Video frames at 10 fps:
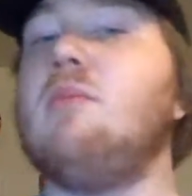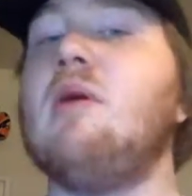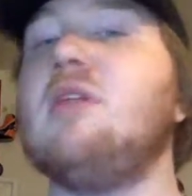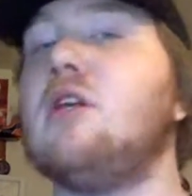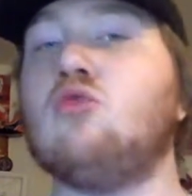
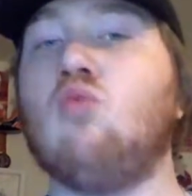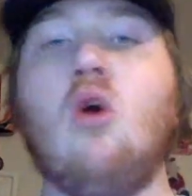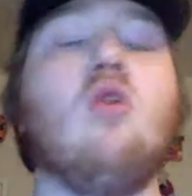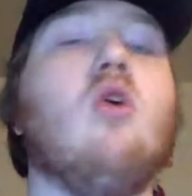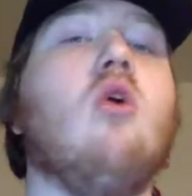Maybe there's
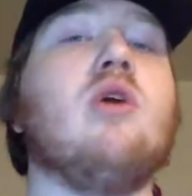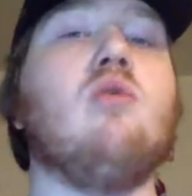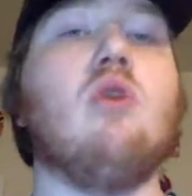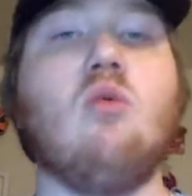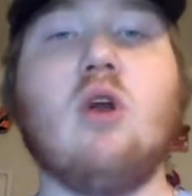one goal he
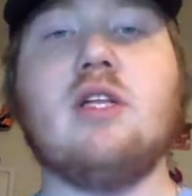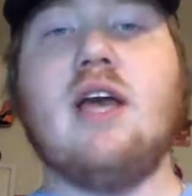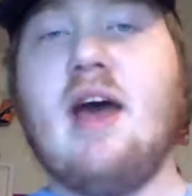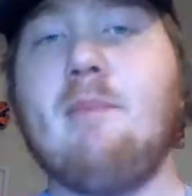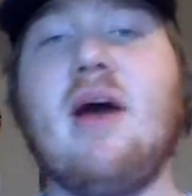would have wanted to
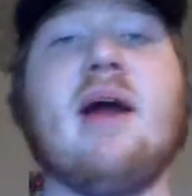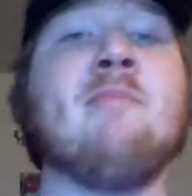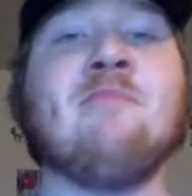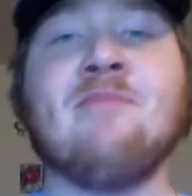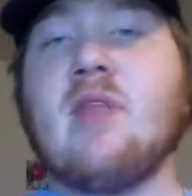have back.
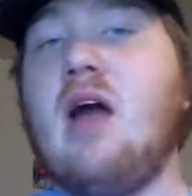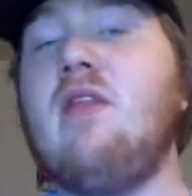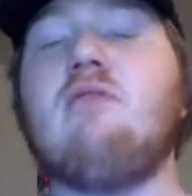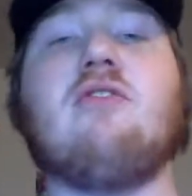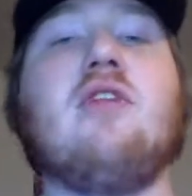And
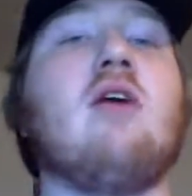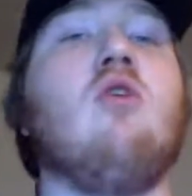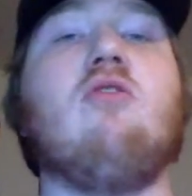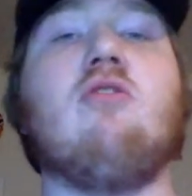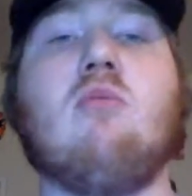then for that
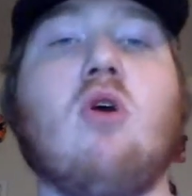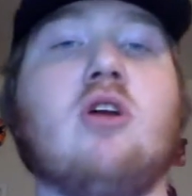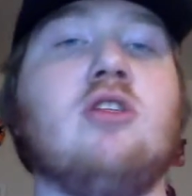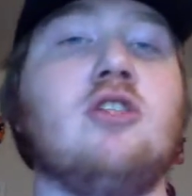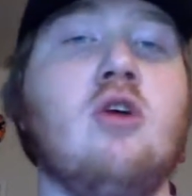goal from
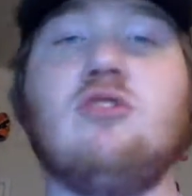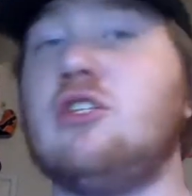Martin Jones,